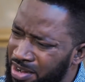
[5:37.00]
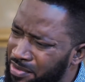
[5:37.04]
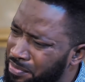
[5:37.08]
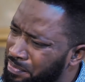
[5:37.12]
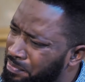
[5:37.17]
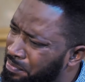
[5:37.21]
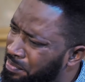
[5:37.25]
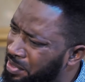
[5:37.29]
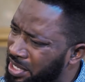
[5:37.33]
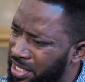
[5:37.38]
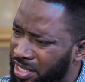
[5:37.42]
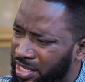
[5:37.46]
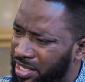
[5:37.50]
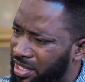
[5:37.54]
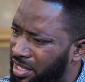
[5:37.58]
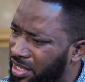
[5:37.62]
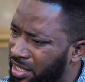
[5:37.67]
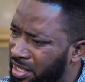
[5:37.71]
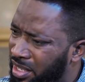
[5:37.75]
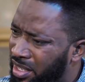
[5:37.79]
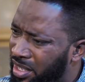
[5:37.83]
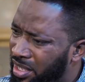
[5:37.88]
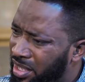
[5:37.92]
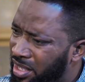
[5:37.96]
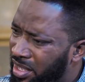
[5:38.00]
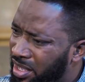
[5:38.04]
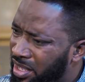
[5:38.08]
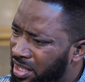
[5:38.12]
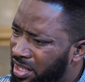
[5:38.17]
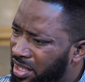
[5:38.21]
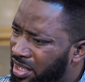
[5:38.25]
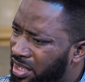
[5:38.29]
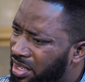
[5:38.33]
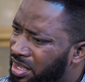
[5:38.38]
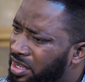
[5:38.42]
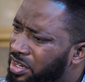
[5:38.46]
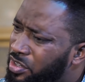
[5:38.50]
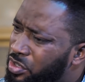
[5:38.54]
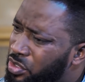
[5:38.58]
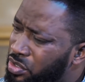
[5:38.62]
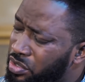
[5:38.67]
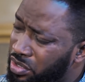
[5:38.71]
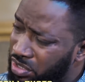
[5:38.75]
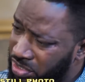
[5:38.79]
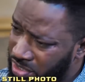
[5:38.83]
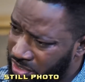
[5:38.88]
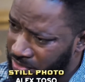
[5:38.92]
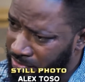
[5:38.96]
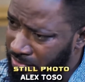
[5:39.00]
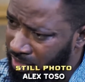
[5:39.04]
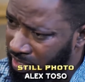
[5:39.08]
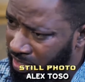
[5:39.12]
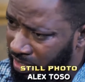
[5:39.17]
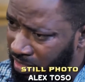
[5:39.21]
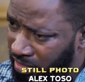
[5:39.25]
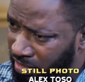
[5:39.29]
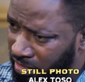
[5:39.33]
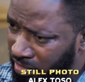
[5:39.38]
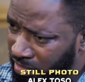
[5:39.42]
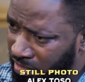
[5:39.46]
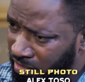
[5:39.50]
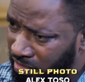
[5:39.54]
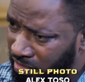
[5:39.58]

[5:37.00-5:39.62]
can be. Trust me.